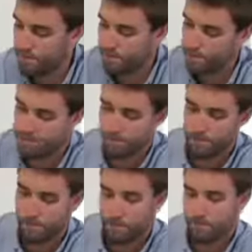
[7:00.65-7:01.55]
now you
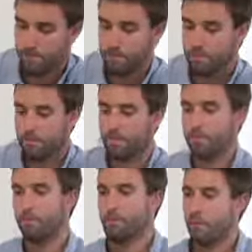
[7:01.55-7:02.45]
have 1 to 2
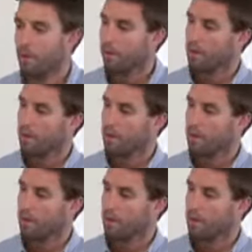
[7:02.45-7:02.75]
minutes for